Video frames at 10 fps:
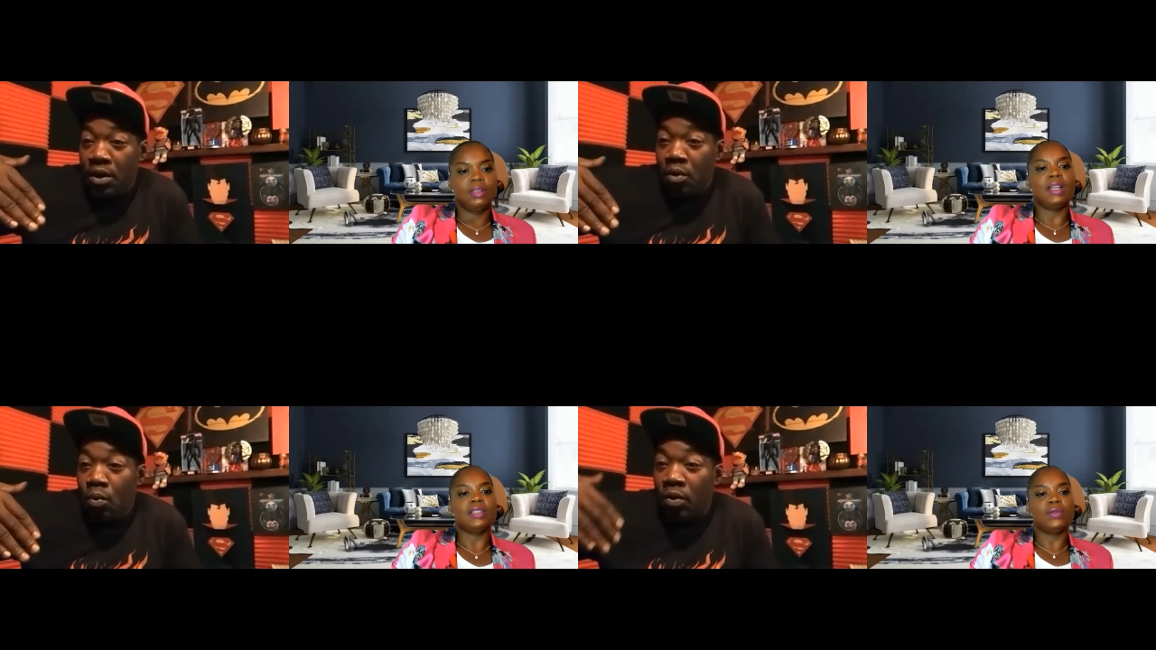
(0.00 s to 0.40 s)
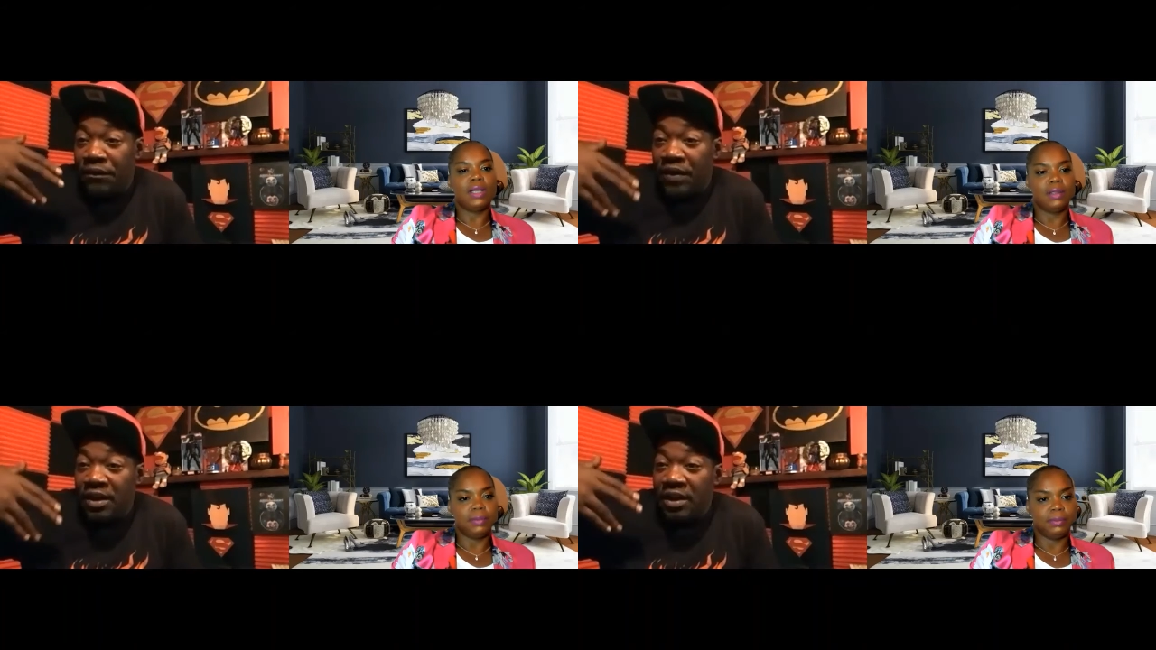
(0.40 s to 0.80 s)
Speaker 1: That's
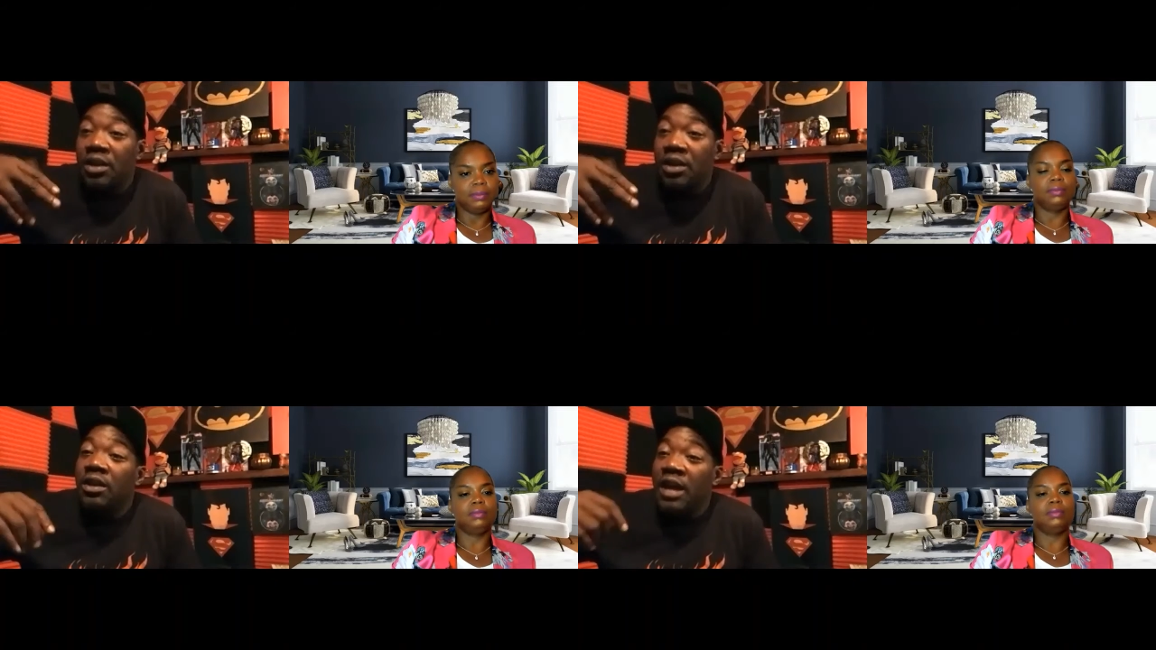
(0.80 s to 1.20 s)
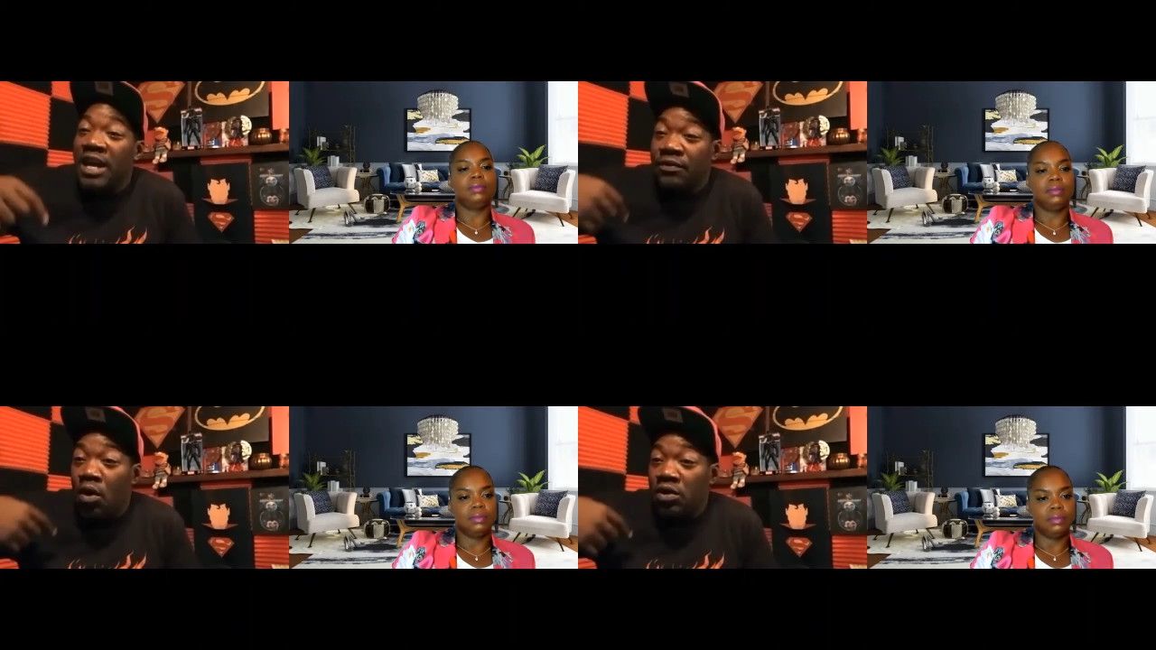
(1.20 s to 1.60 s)
within right. the
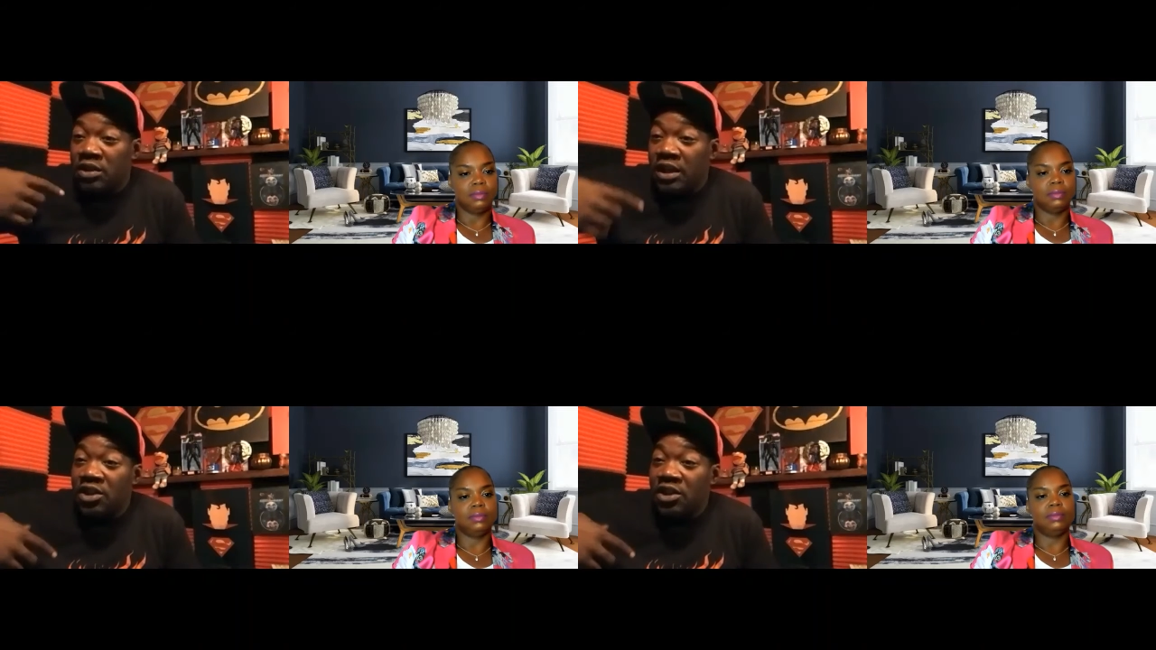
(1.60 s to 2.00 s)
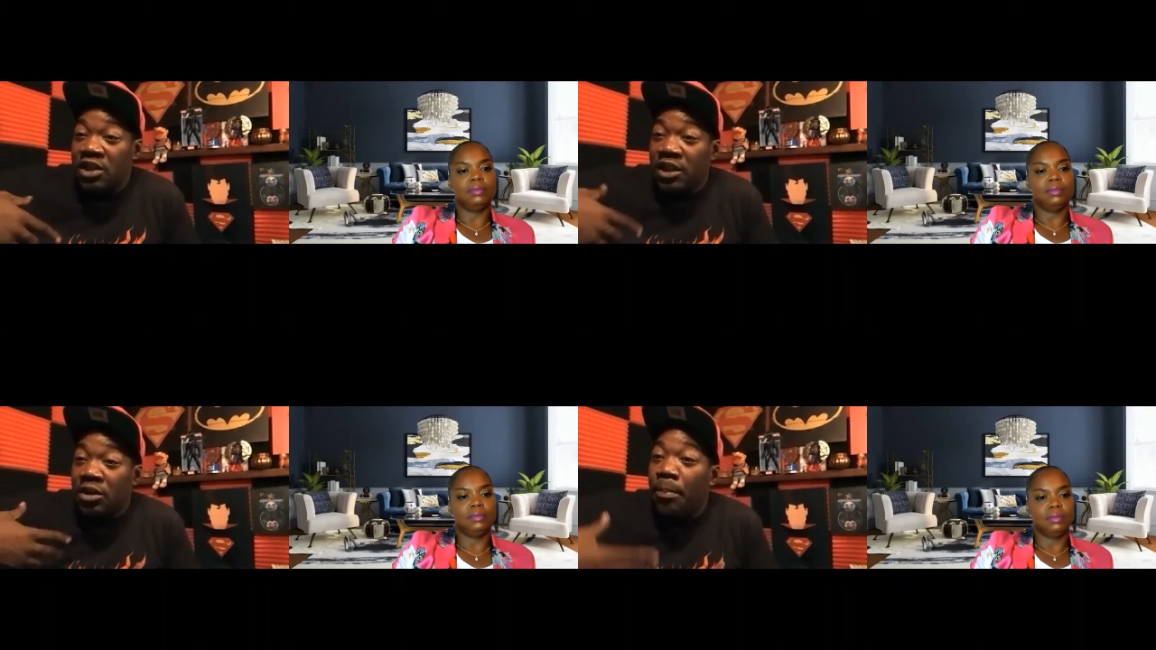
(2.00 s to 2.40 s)
as far as like just
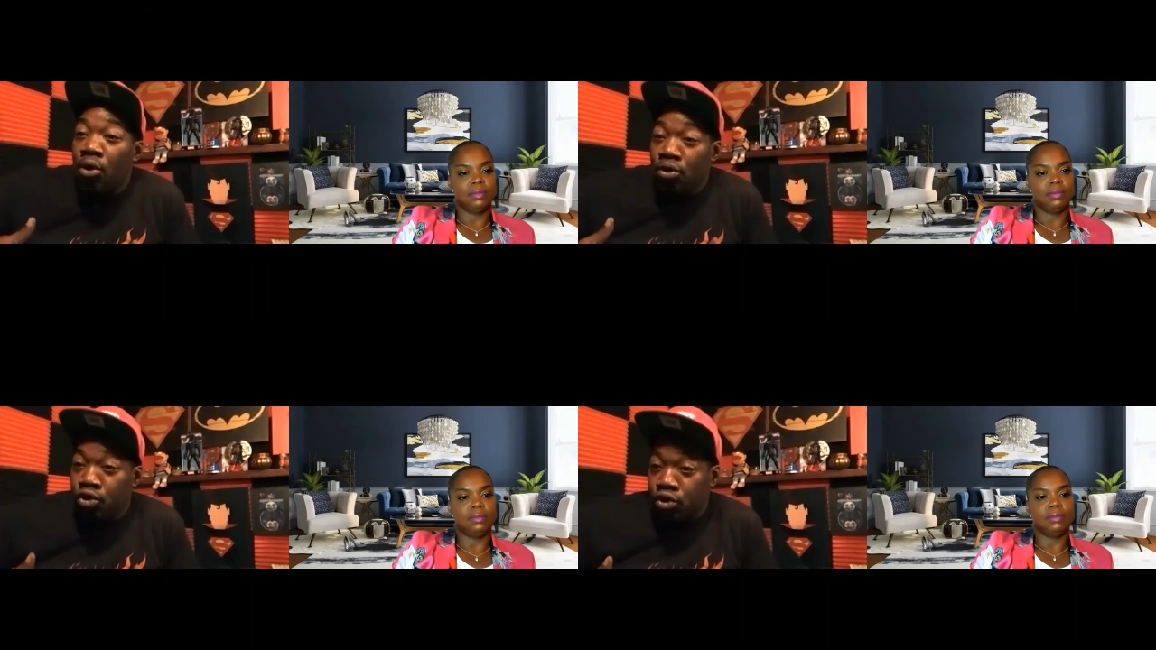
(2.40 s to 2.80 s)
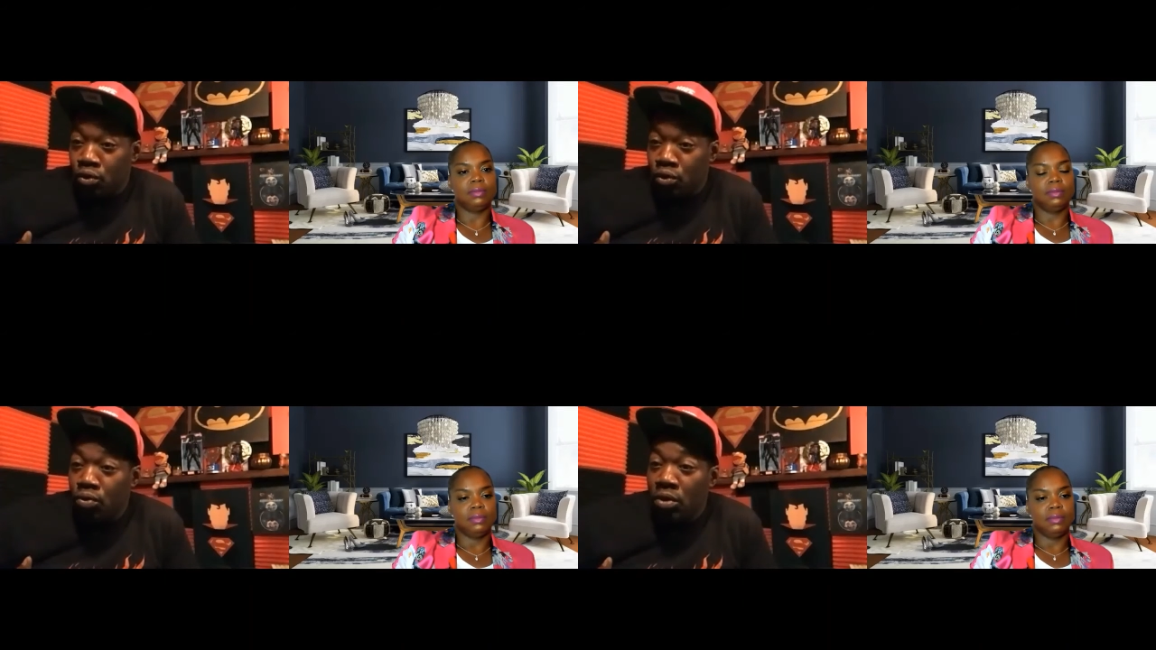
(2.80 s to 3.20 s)
like the
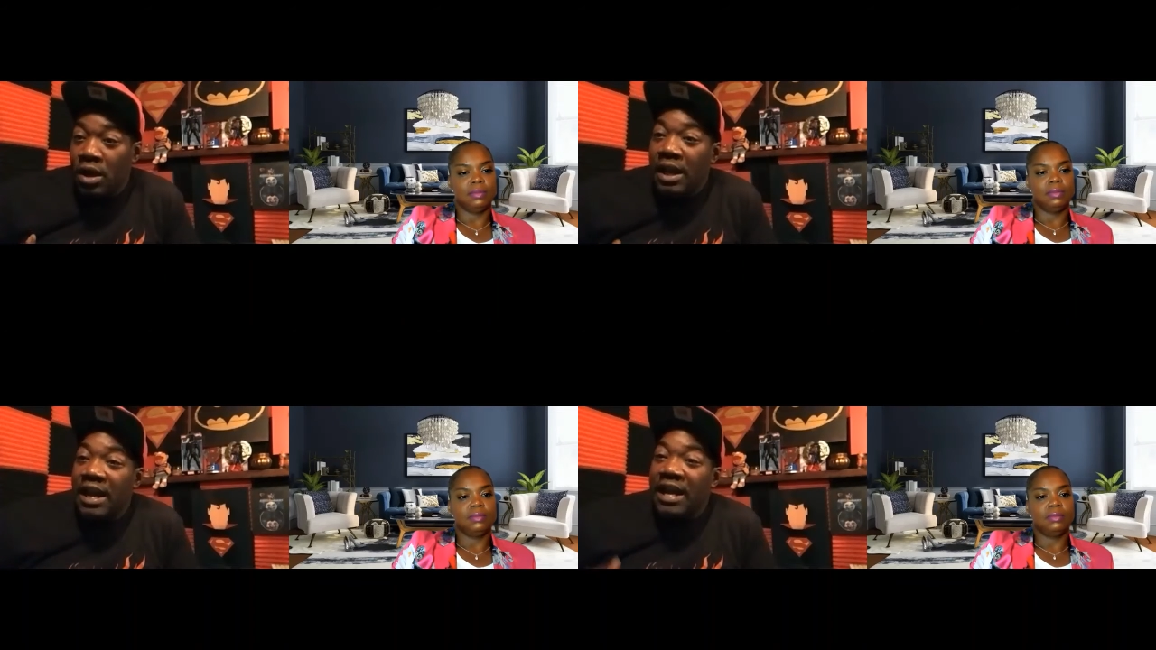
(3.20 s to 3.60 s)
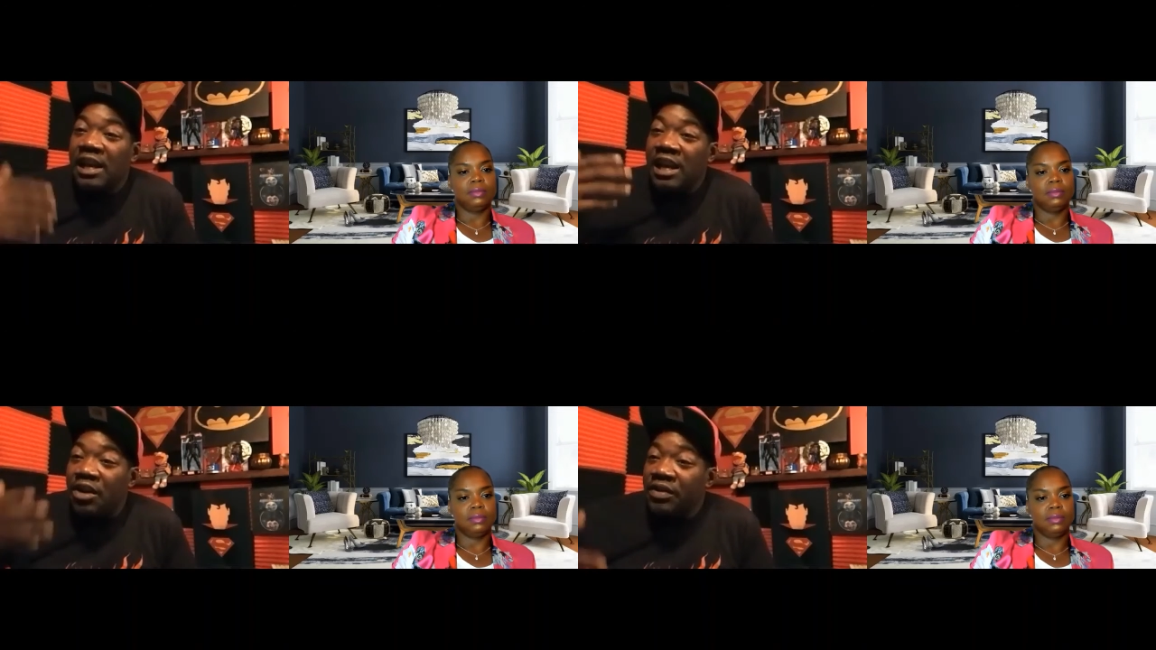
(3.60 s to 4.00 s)
personal
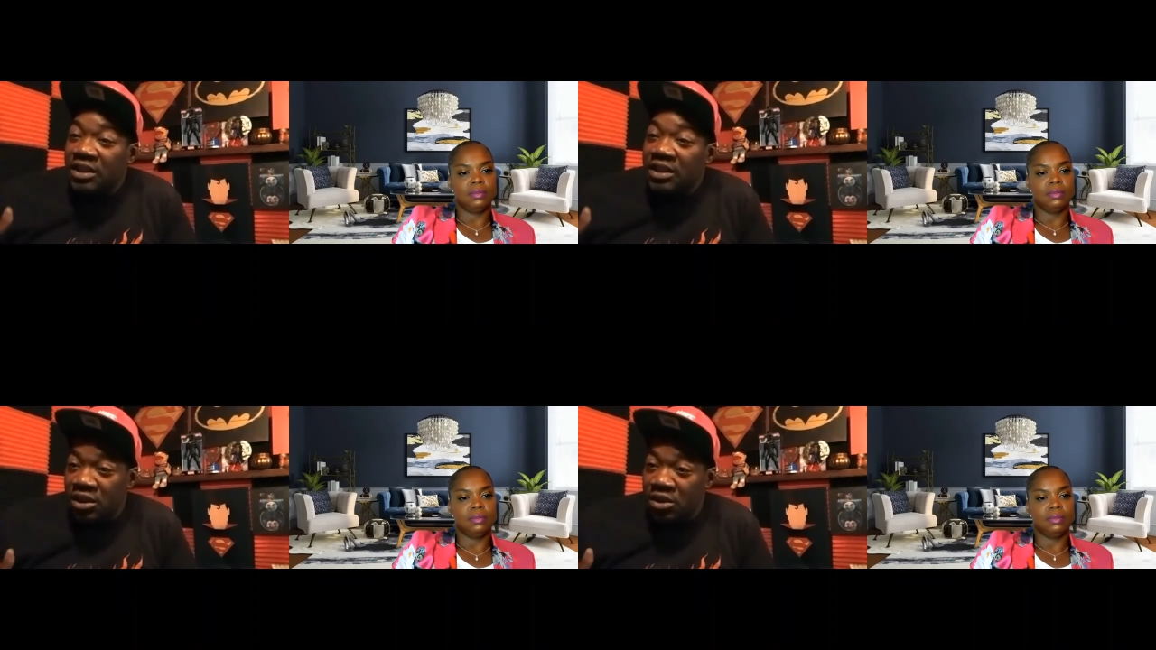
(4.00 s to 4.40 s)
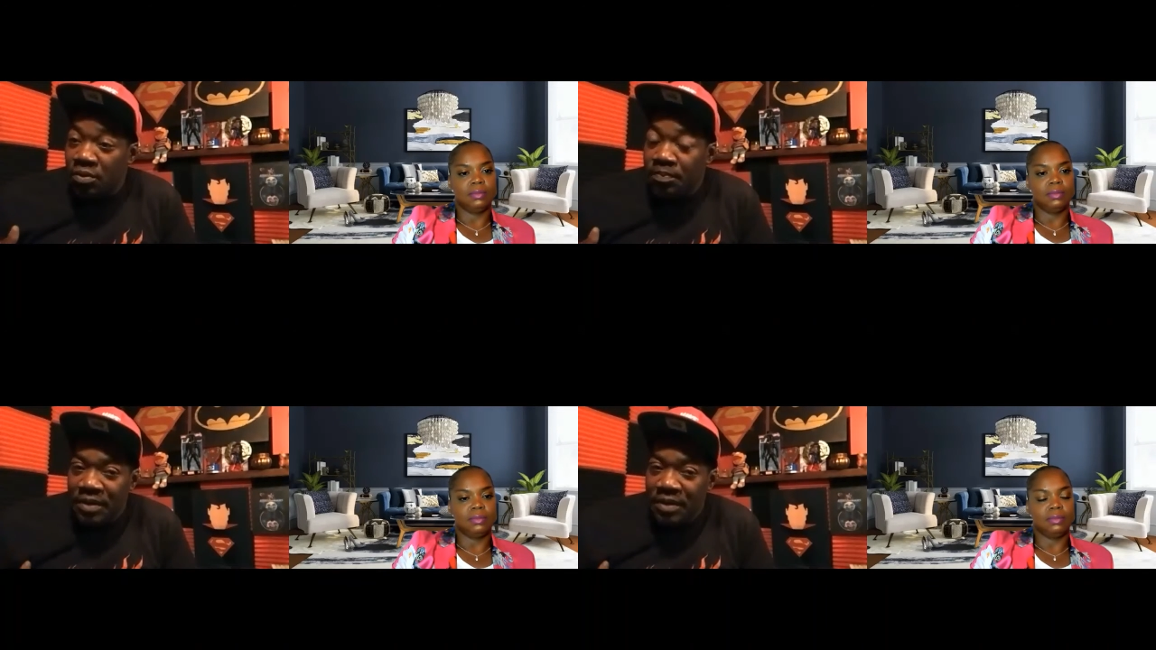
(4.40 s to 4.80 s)
and
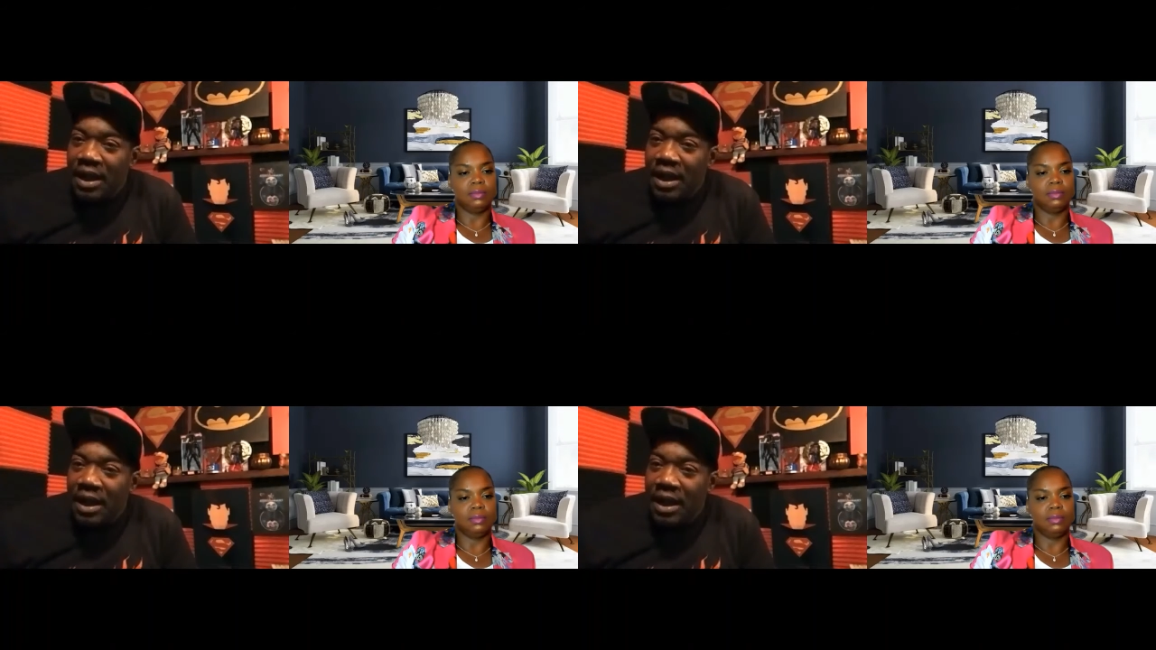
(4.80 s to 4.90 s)
lyricism.